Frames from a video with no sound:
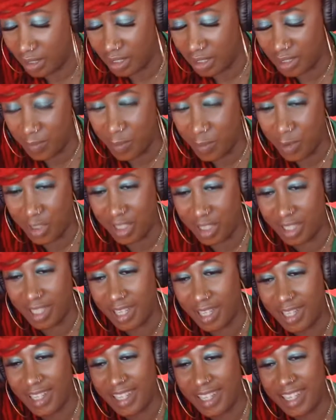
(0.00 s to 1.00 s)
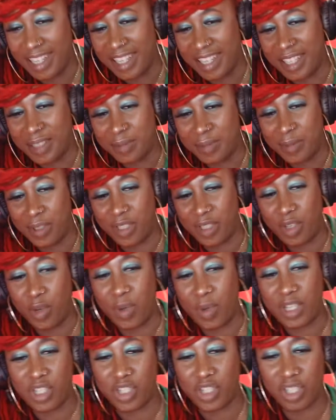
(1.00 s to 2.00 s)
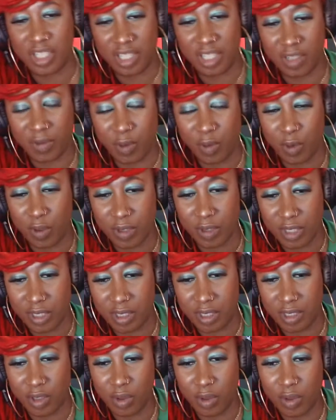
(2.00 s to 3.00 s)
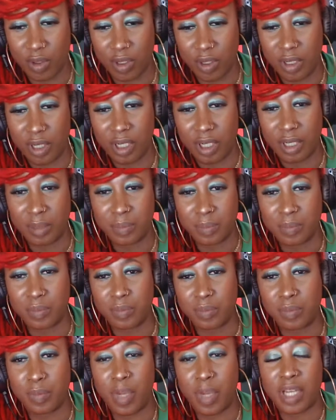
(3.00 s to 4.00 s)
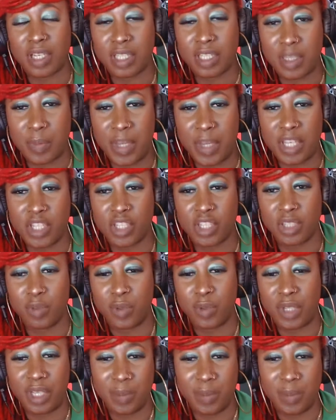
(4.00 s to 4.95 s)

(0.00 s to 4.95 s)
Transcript: this morning with your questions and, of course, your participation. Really